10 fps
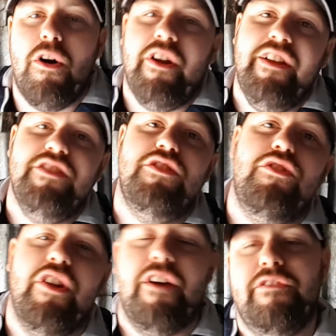morning,
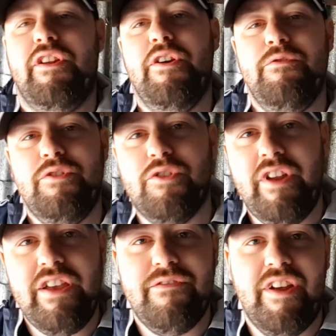good afternoon, good
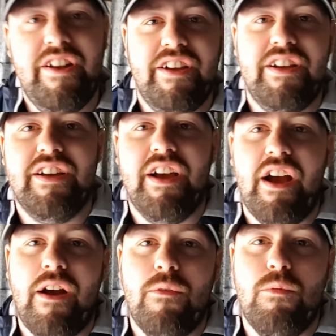evening.
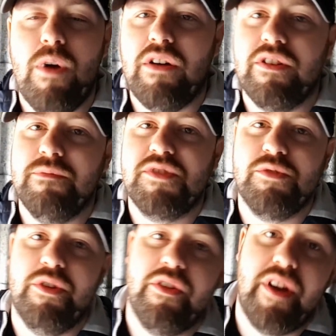Welcome
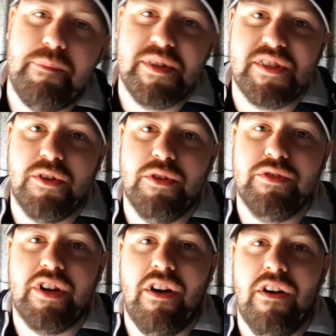to another
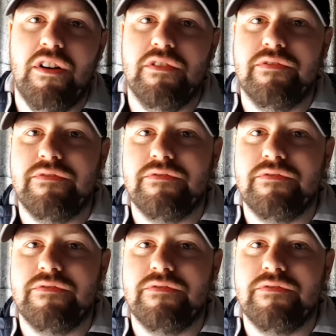episode of